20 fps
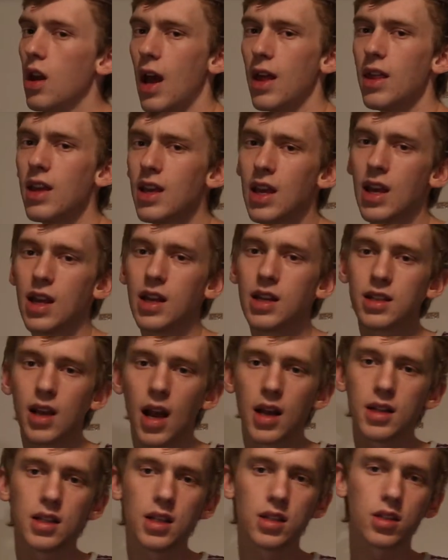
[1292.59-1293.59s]
I think he
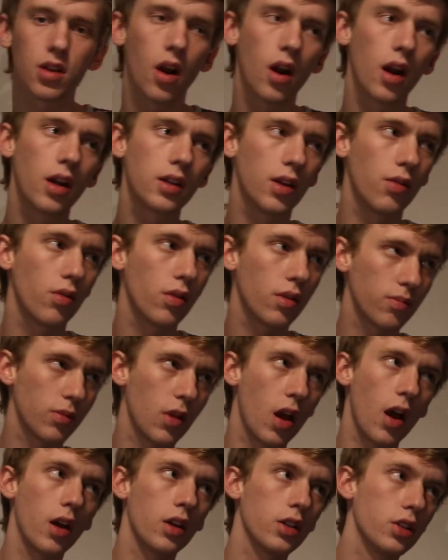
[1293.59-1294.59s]
designs these cards, I'm
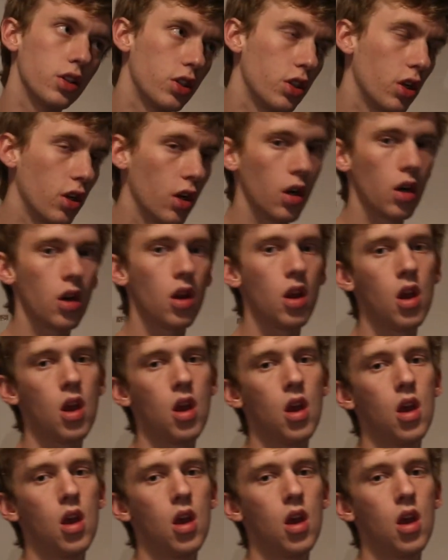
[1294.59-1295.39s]
not sure.